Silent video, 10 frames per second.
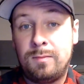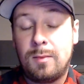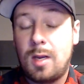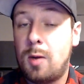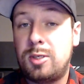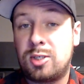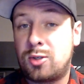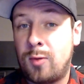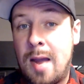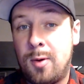and we just
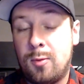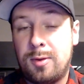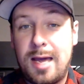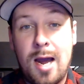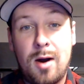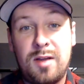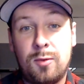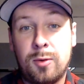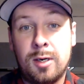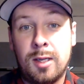grab it without even
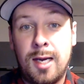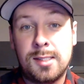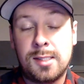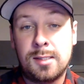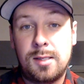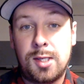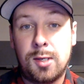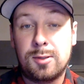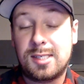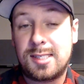realizing that there
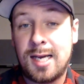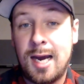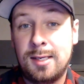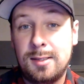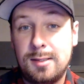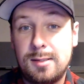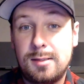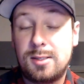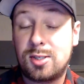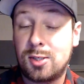was a silent
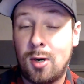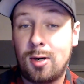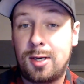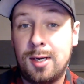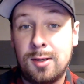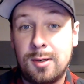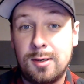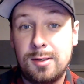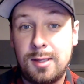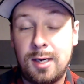cigar killer
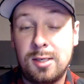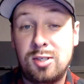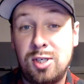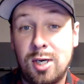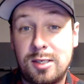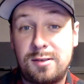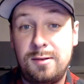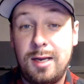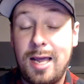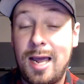that had just
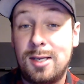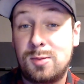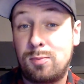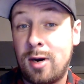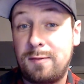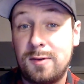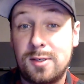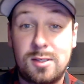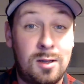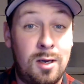had its
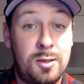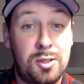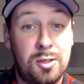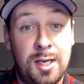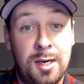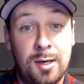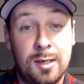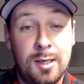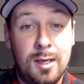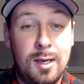breakfast, lunch, or dinner
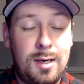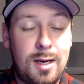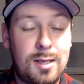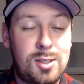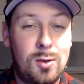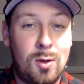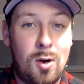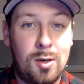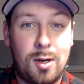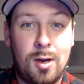not so
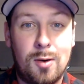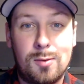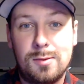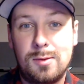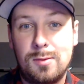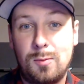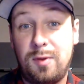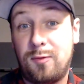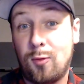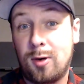long ago
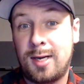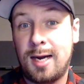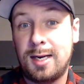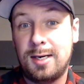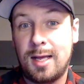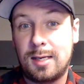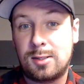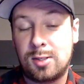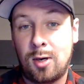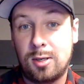before it got into that
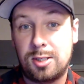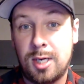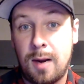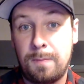cigar shop.